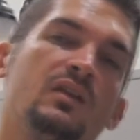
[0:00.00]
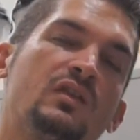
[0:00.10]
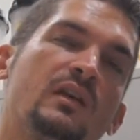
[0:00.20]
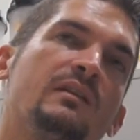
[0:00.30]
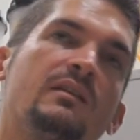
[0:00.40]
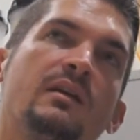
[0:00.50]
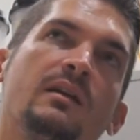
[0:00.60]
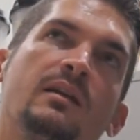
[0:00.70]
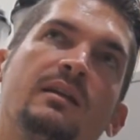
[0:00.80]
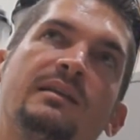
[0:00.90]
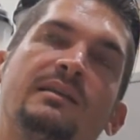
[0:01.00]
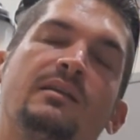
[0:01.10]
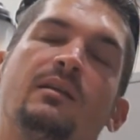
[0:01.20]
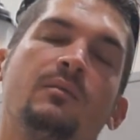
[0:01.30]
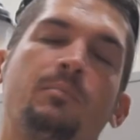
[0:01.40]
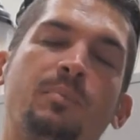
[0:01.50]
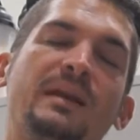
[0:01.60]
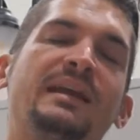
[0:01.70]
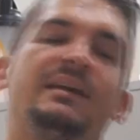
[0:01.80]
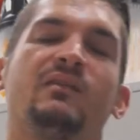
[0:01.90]
Just
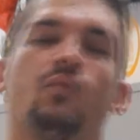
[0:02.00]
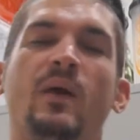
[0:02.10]
please,